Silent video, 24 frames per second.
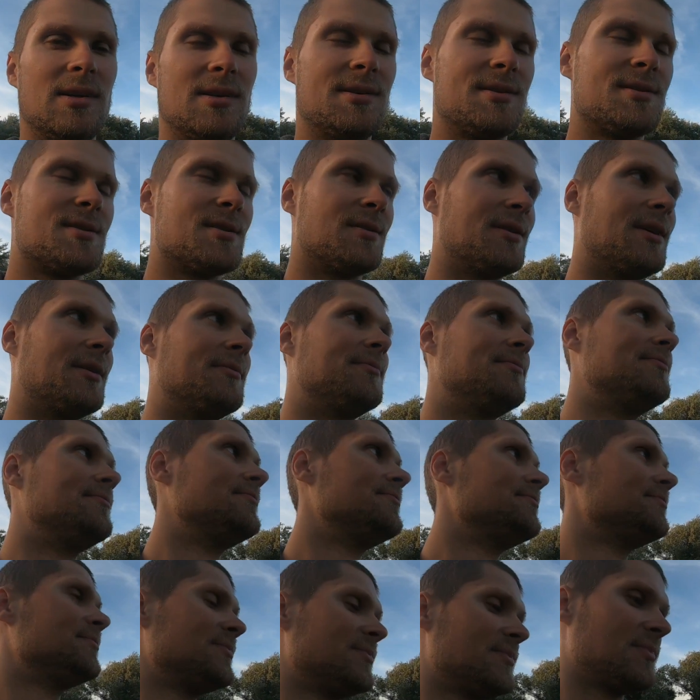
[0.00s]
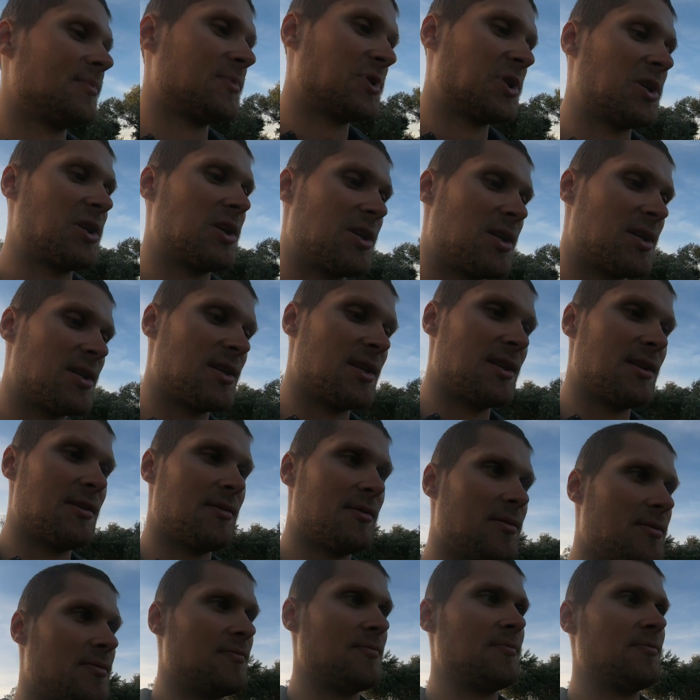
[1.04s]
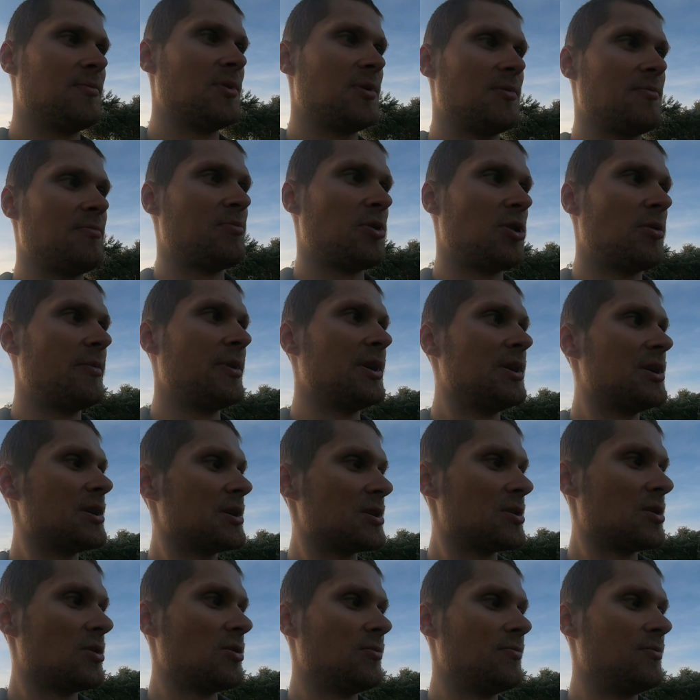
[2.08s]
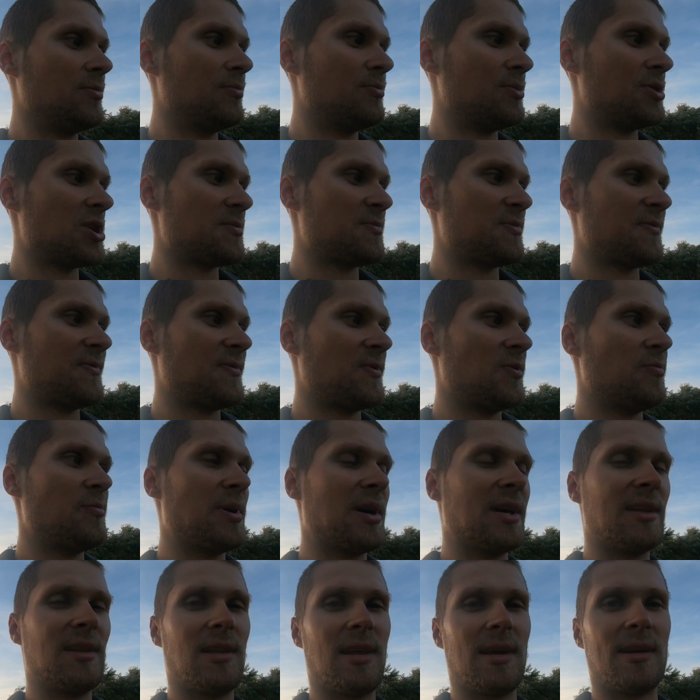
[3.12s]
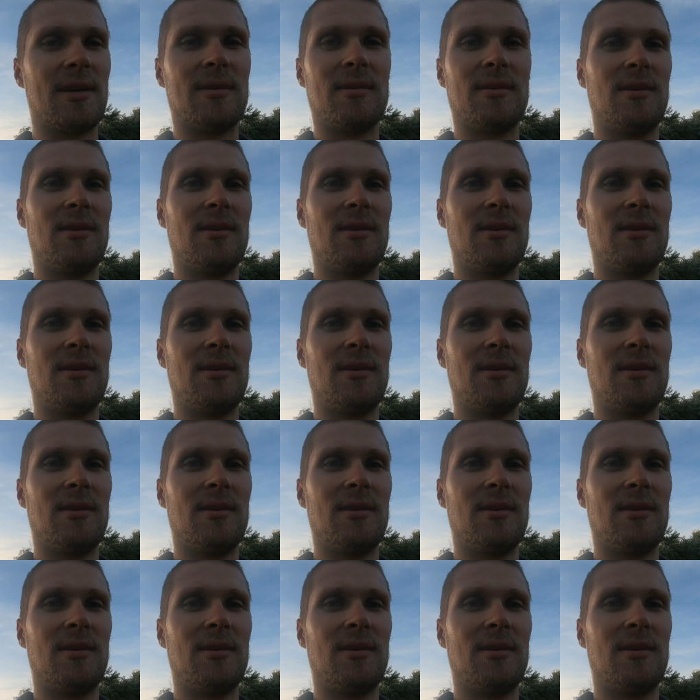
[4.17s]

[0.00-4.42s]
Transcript: So yeah, I'm gonna just probably just go just before bed, like